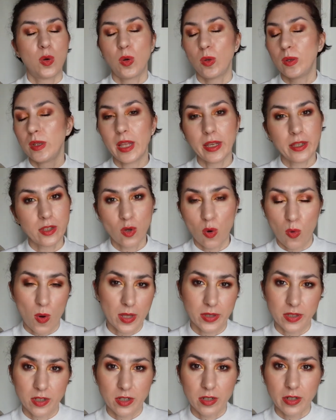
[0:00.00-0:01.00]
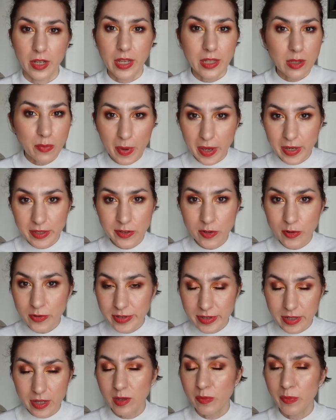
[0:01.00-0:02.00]
like no other. It makes your
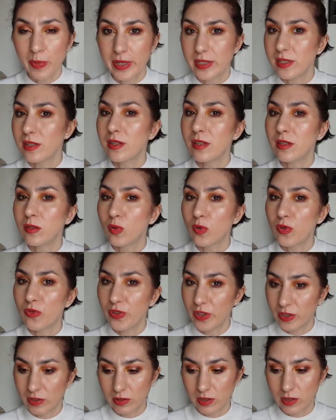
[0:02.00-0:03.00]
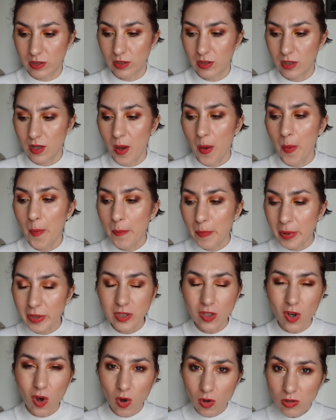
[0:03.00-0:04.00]
skin basically look filtered
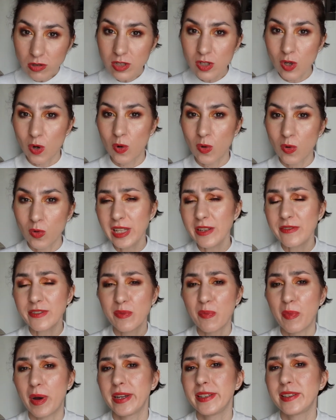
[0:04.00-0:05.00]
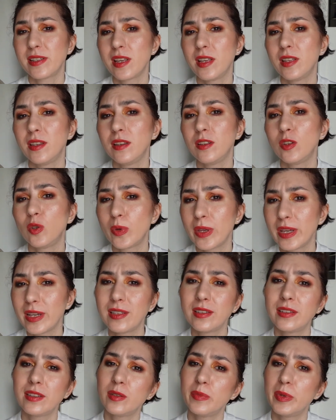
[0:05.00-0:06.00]
but also leaves my skin looking
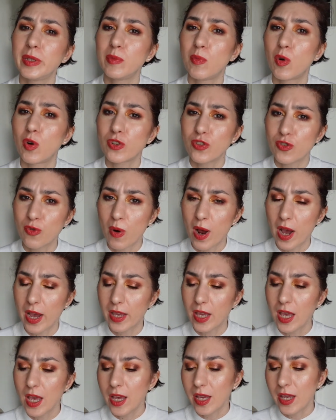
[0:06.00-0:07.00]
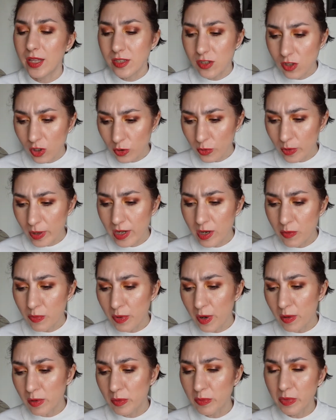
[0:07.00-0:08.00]
a little bit more dry. It's not really a
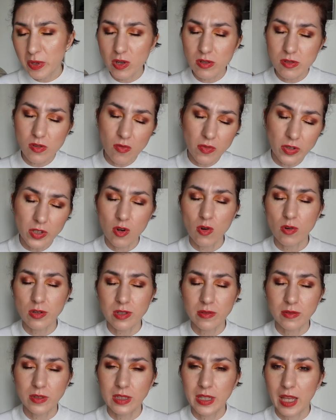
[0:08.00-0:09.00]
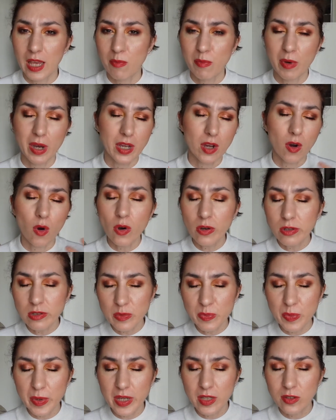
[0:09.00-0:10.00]
problem because over the course of the day my
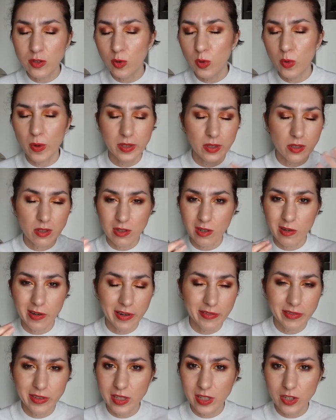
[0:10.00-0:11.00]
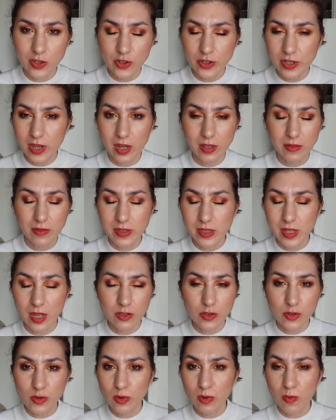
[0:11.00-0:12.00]
oils peek through and you know everything just kind of
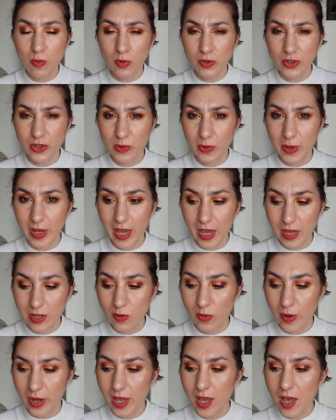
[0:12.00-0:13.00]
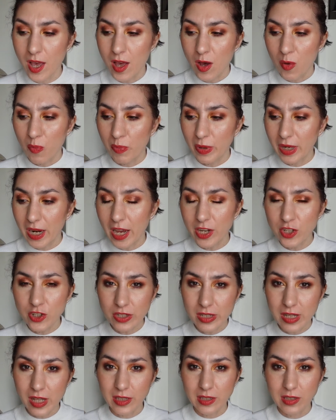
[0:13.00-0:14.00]
starts to look more dewy anyway but I
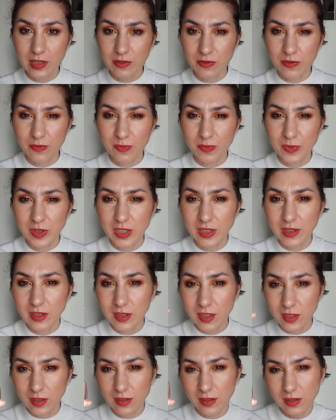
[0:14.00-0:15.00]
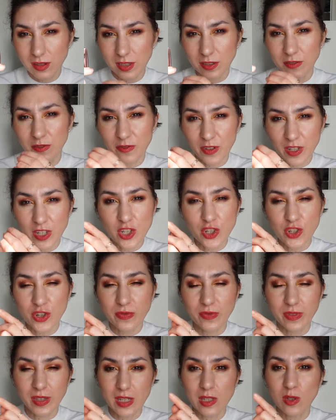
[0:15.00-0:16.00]
just like the, the, the finish
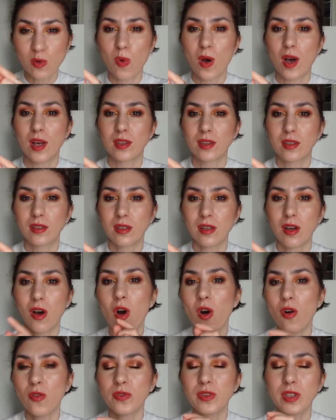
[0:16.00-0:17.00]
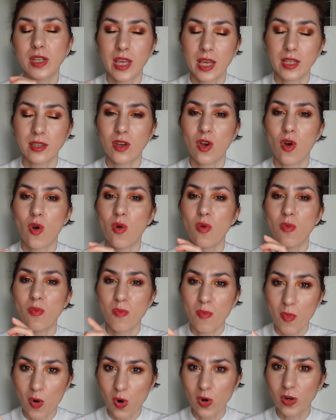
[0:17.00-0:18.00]
of this one off the get-go
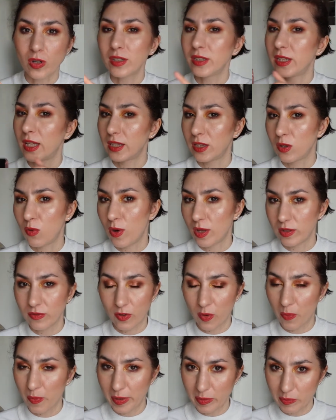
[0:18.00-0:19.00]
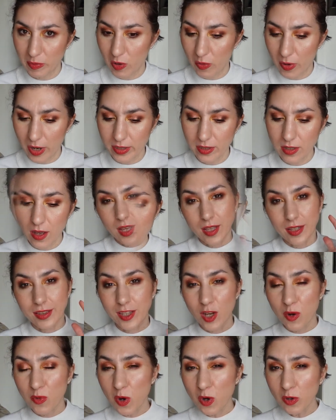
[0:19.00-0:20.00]
more than the one from Pat McGrath.
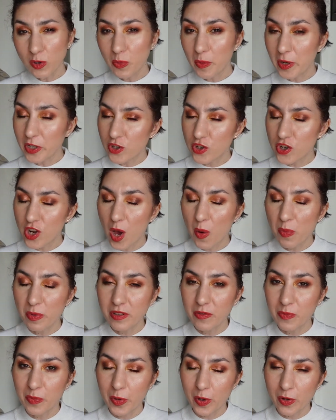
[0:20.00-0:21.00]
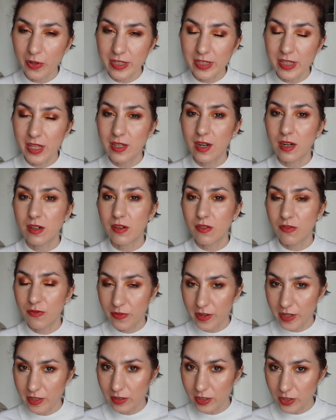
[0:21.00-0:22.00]
Now I'm going to mention a couple of products that are
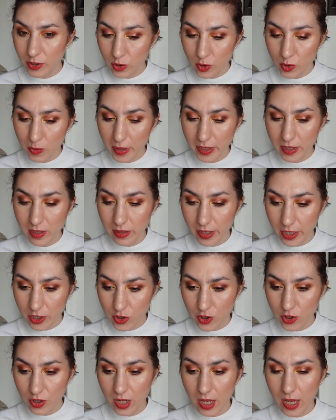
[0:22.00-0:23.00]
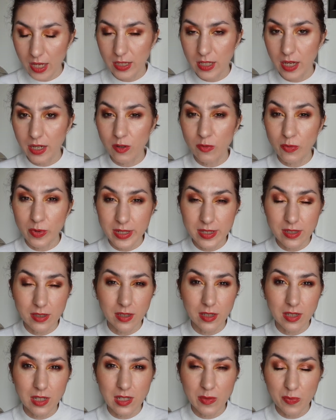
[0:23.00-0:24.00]
fairly new to my collection and I
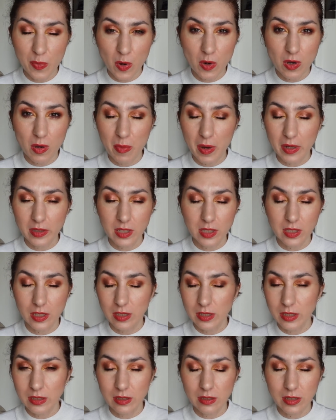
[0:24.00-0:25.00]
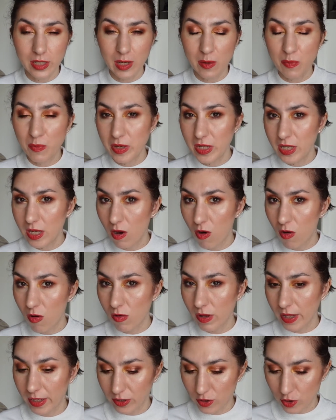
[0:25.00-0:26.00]
recently spoke about in a little like mini
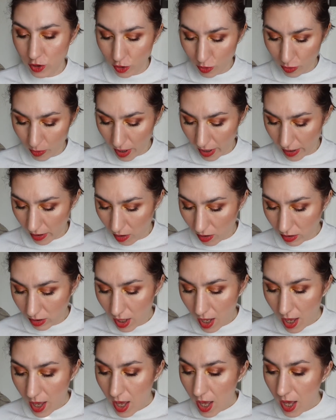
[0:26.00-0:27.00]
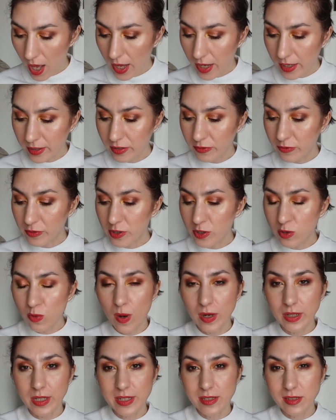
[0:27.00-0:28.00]
haul and try on. Uh, the first
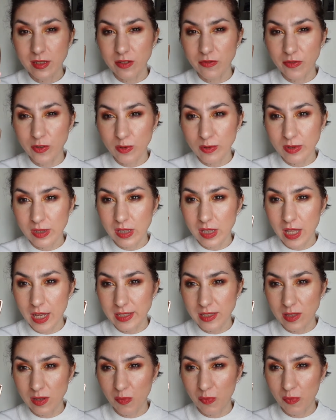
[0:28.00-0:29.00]
one is the diffused light,